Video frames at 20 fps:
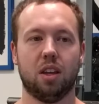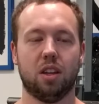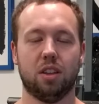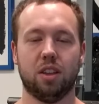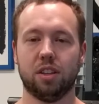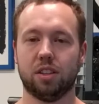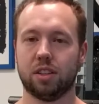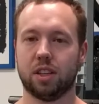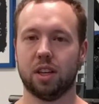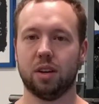
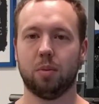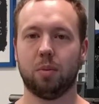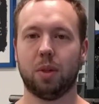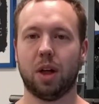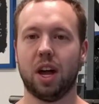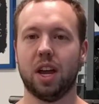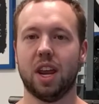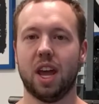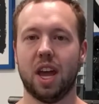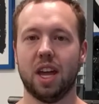This can
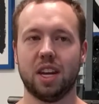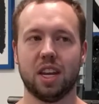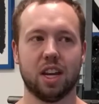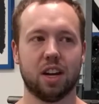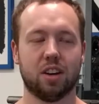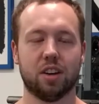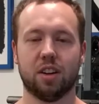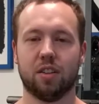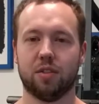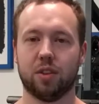apply to any
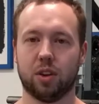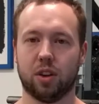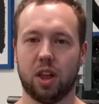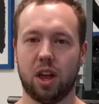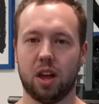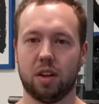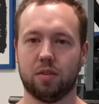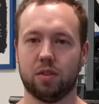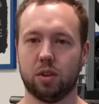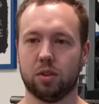area of your
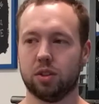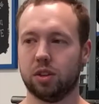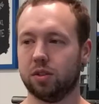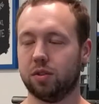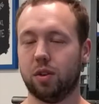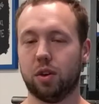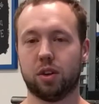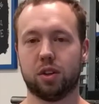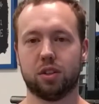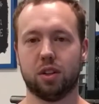life. Don't just
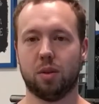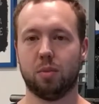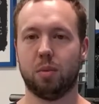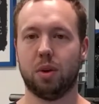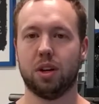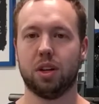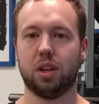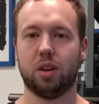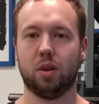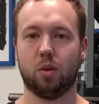focus on
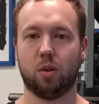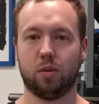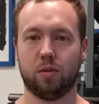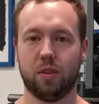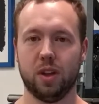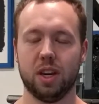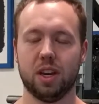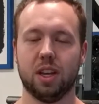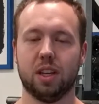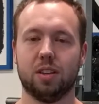money or
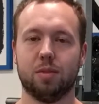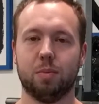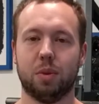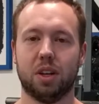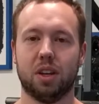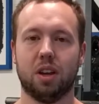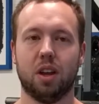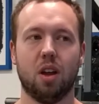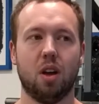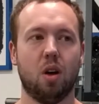fitness,
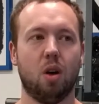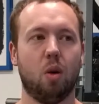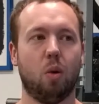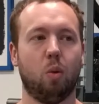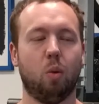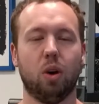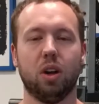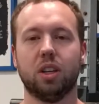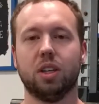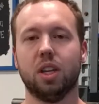but
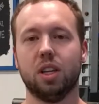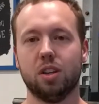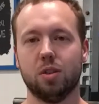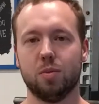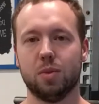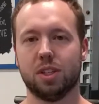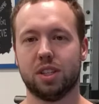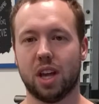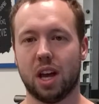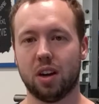what did you
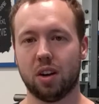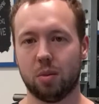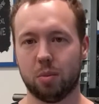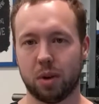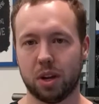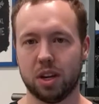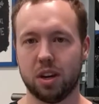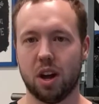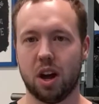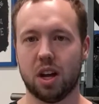miss out on
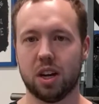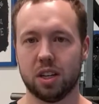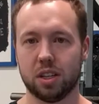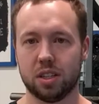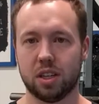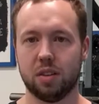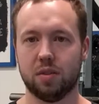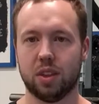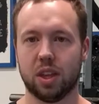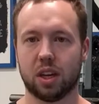by not
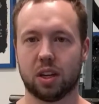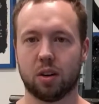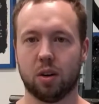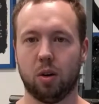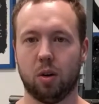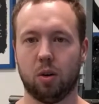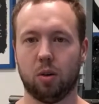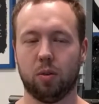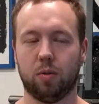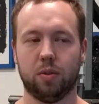achieving that
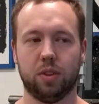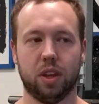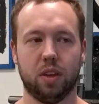goal?